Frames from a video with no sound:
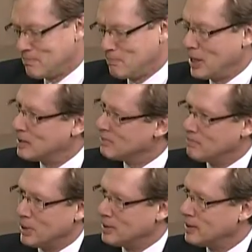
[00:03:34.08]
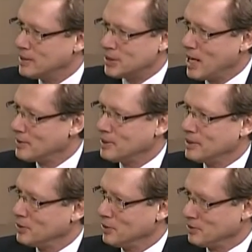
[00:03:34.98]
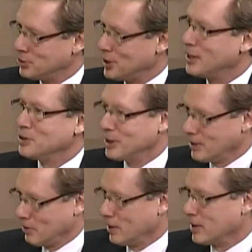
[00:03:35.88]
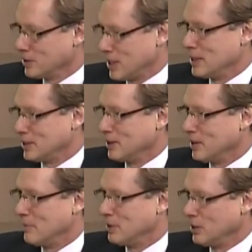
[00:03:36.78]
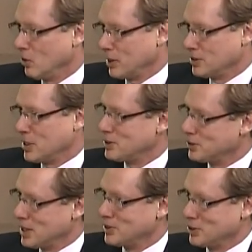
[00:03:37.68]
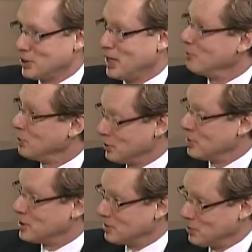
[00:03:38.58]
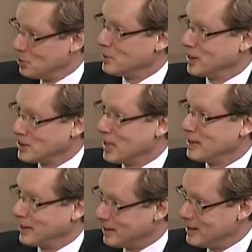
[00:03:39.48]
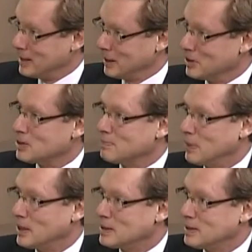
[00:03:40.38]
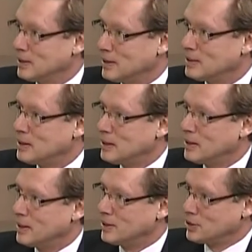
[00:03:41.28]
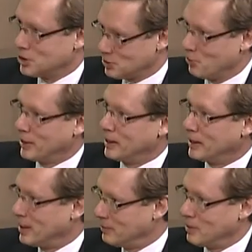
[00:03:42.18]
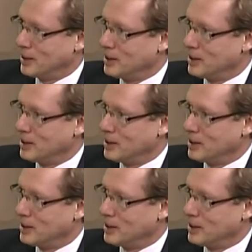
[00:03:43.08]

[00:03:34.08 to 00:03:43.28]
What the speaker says: but it's not that you're changing the organization. I mean, The organization stays the same. You're doing some new and exciting things, but it's just bringing a recognition.